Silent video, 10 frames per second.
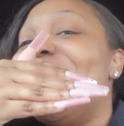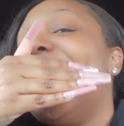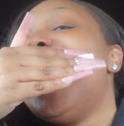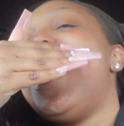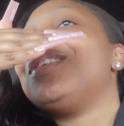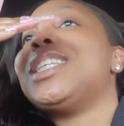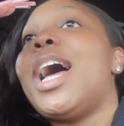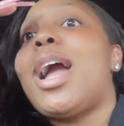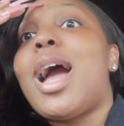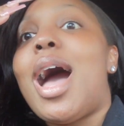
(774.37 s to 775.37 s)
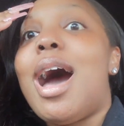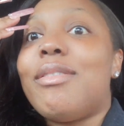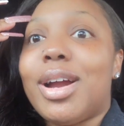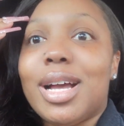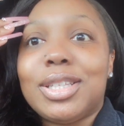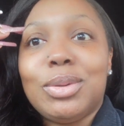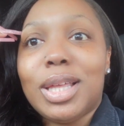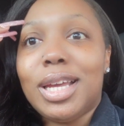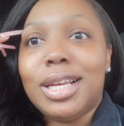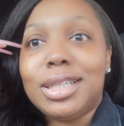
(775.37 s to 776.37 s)
I was like, I forgot two
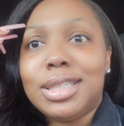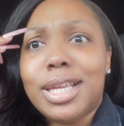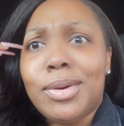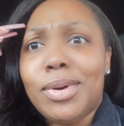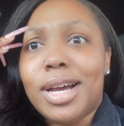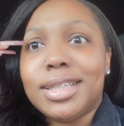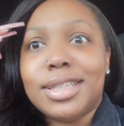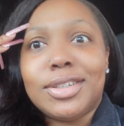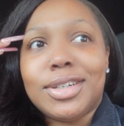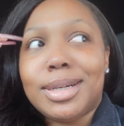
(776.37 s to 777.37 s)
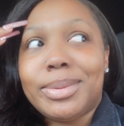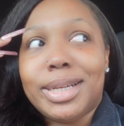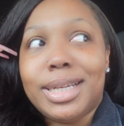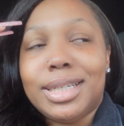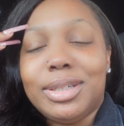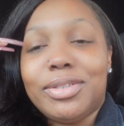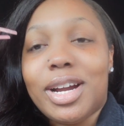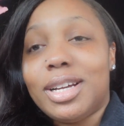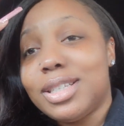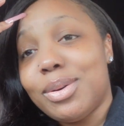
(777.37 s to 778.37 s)
things. He said, What? I said, The crock pot and a deep
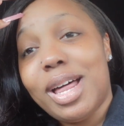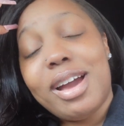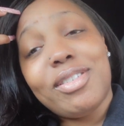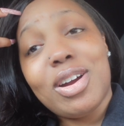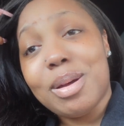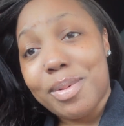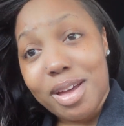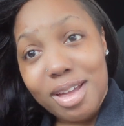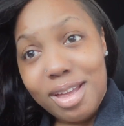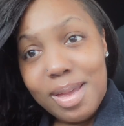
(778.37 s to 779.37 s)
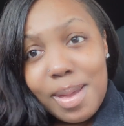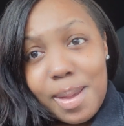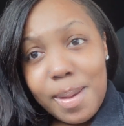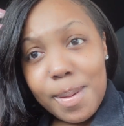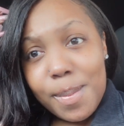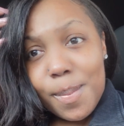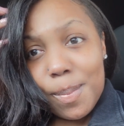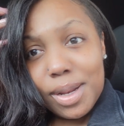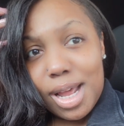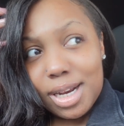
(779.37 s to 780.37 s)
fryer. He's like, Well, I have a crock pot,
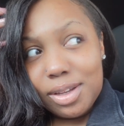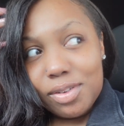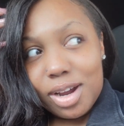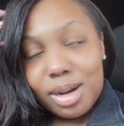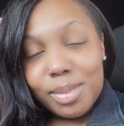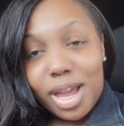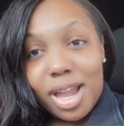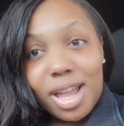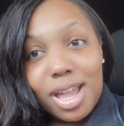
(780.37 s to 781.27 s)
but not a deep fryer. And I'm like,